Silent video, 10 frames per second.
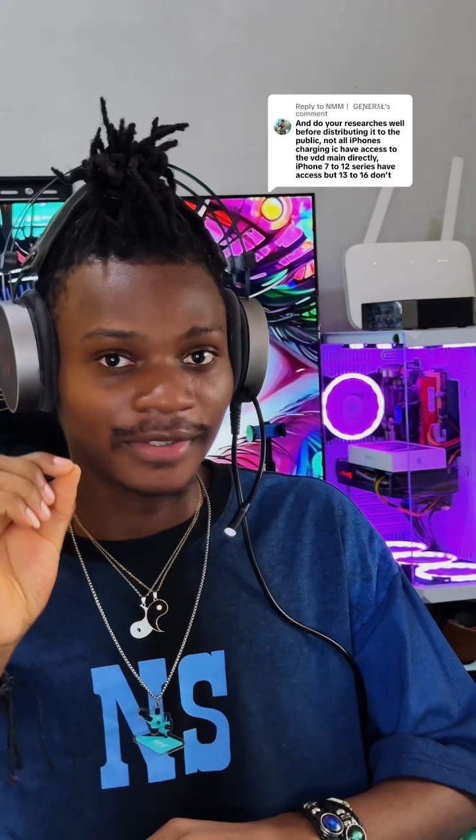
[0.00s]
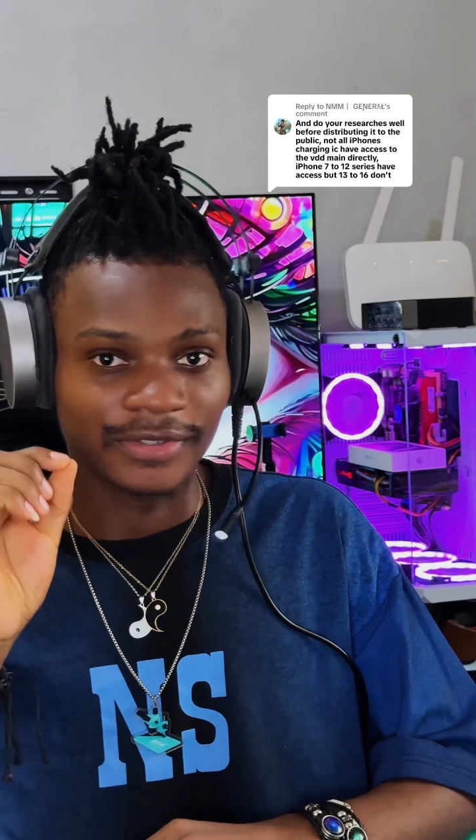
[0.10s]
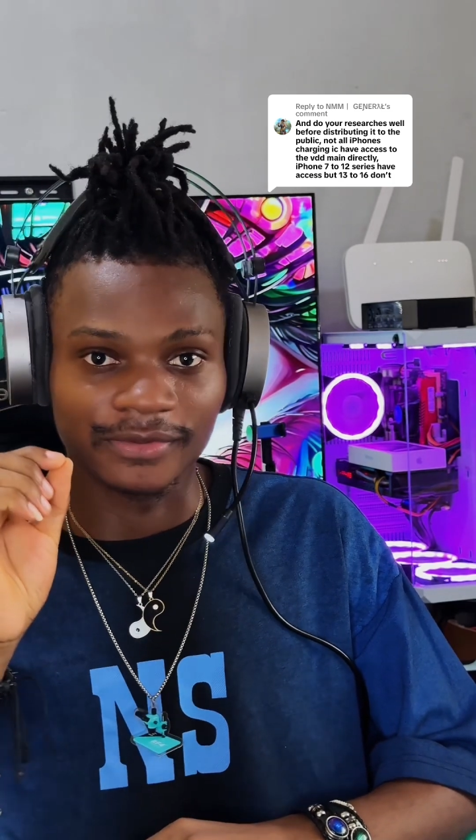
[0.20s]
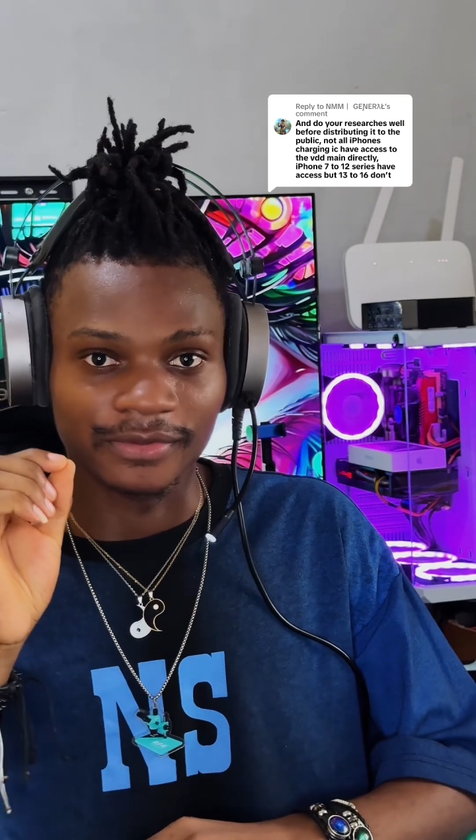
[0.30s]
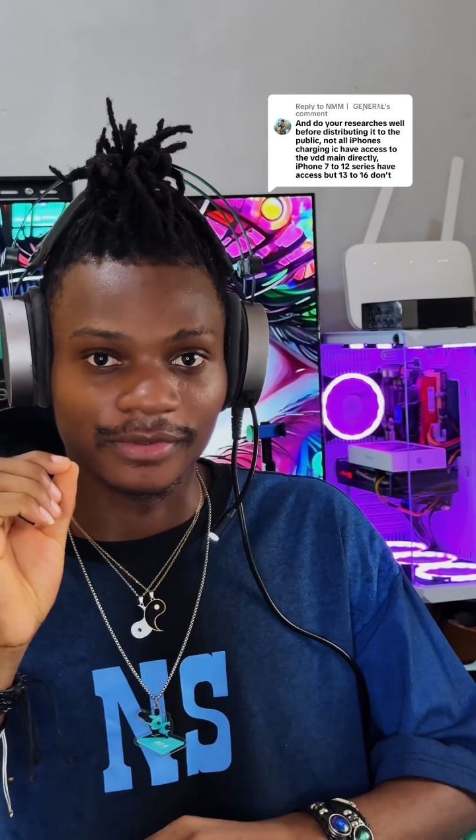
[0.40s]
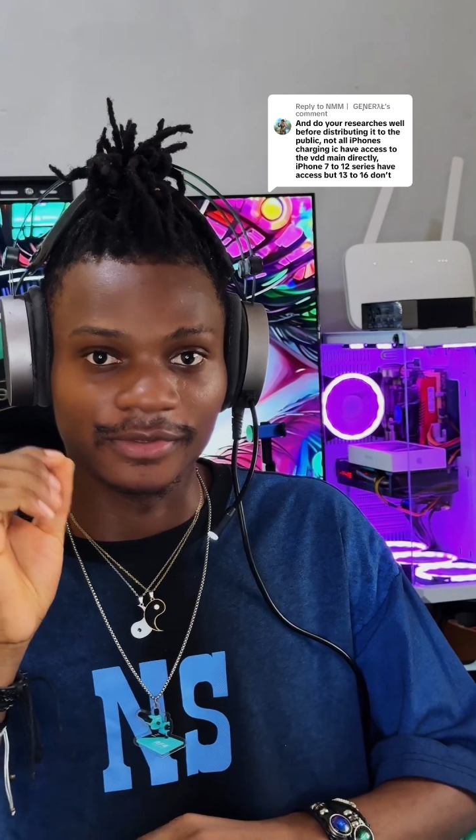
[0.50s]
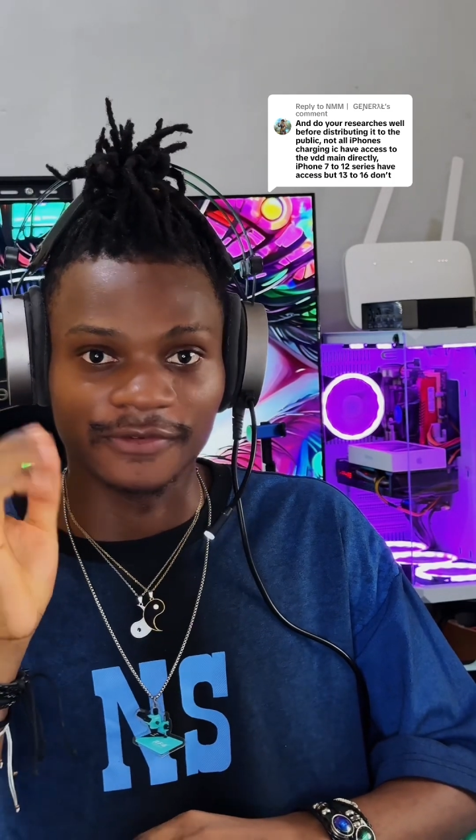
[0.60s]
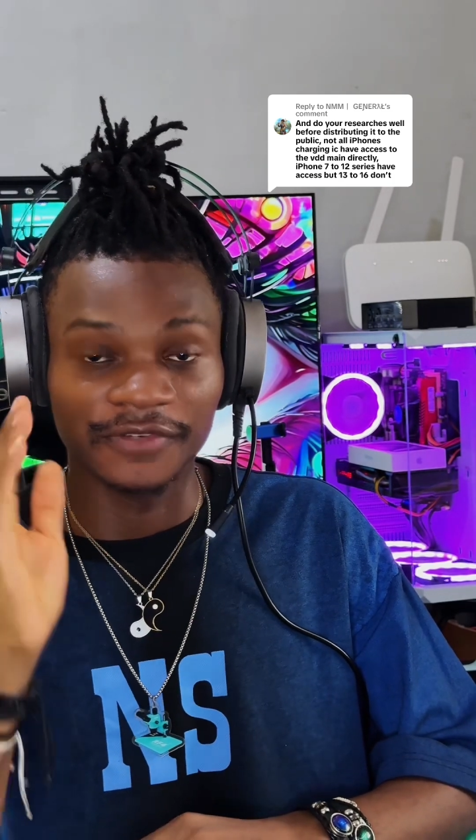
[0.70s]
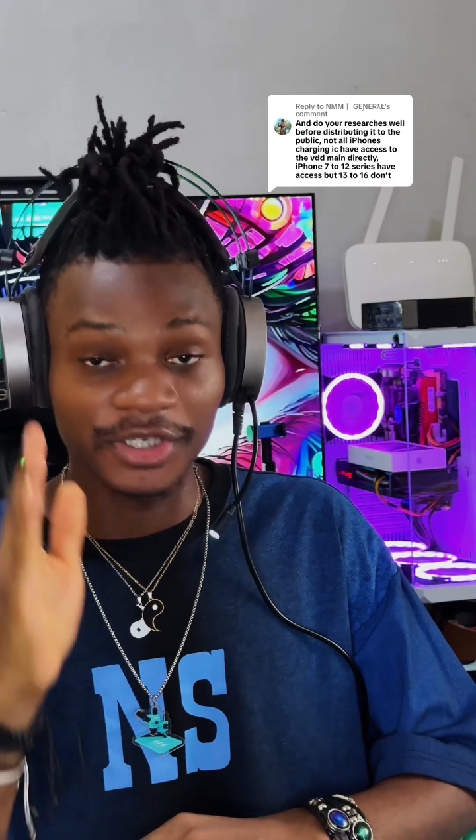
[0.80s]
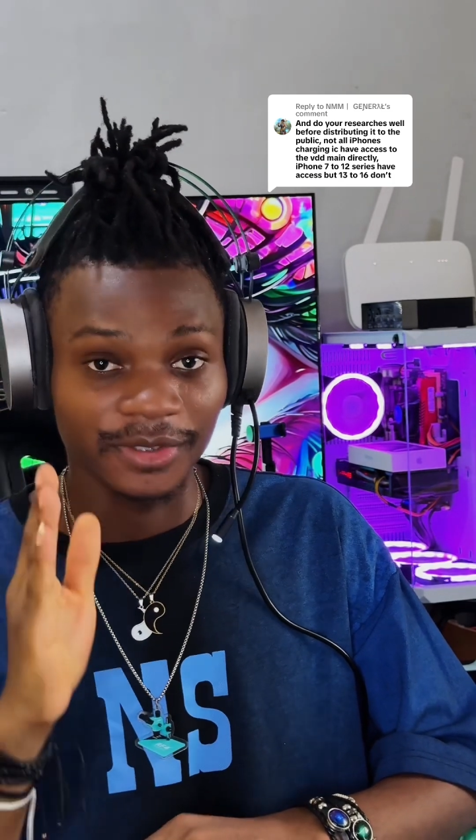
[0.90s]
to uh,
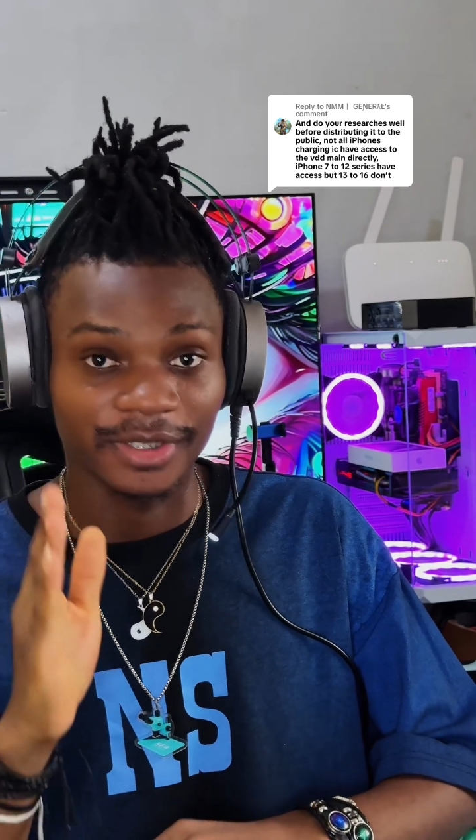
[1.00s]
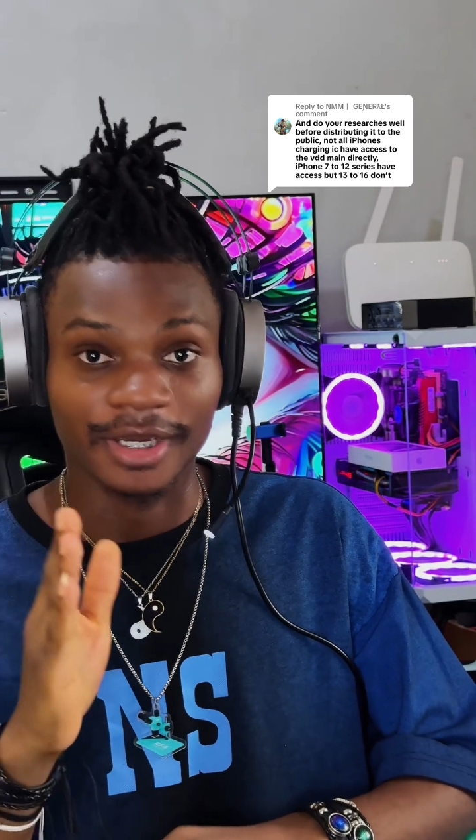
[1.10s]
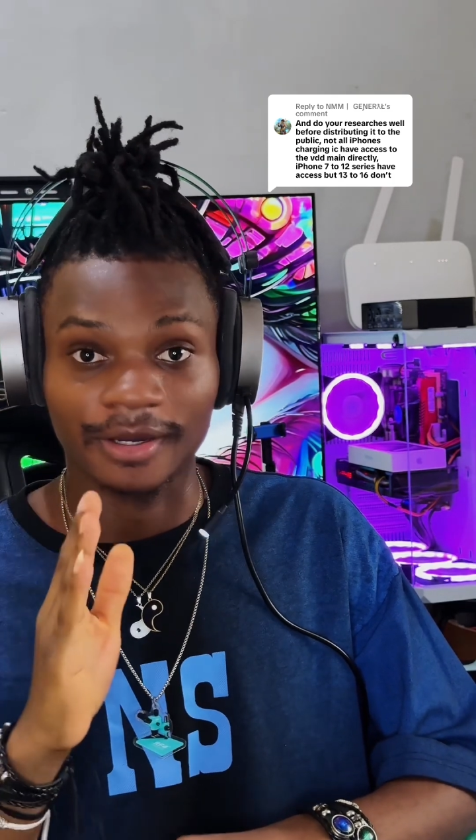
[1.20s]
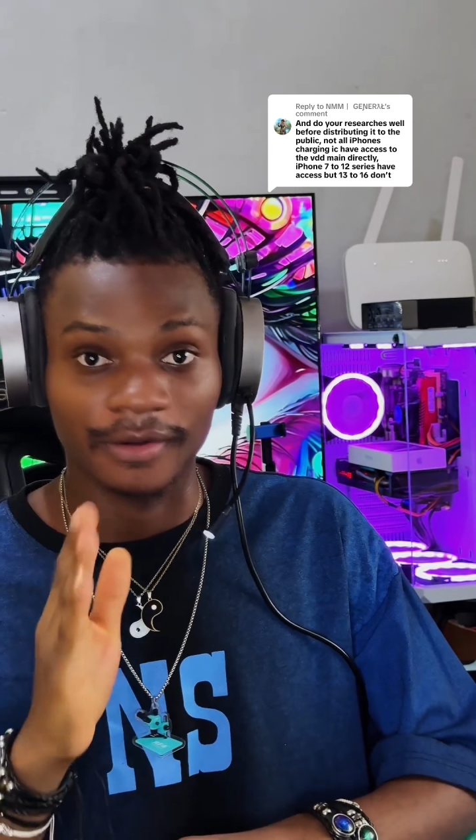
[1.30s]
filter